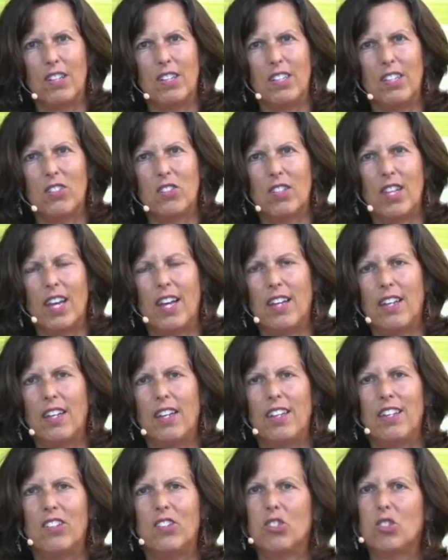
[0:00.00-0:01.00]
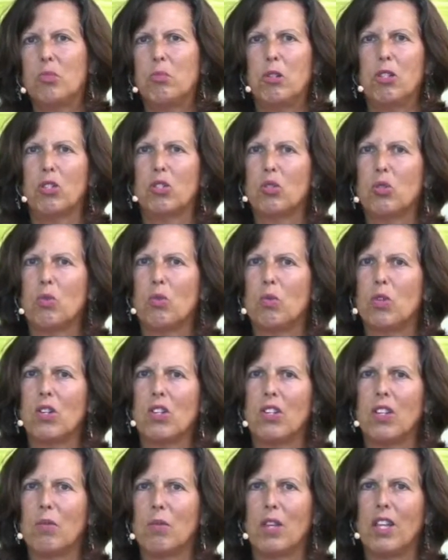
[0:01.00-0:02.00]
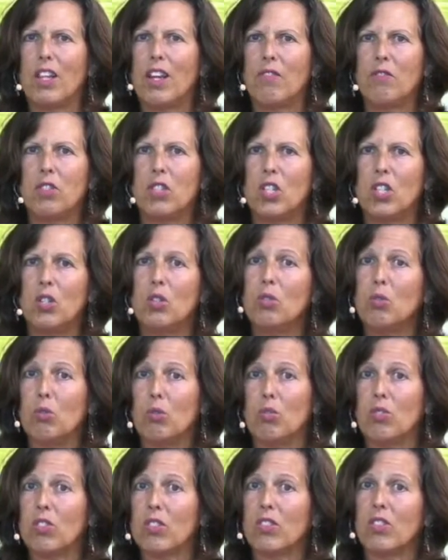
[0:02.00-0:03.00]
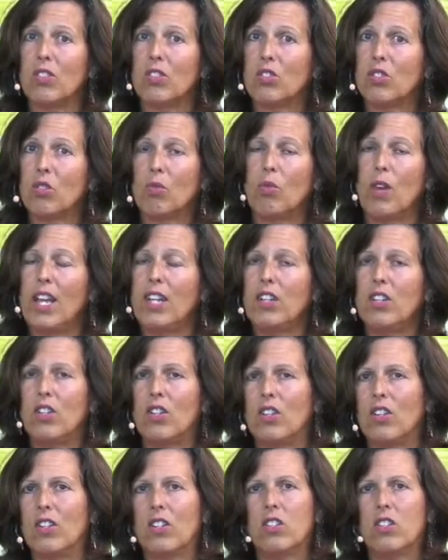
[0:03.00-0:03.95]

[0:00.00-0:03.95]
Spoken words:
It's that spiritual word that we love to use, surrender.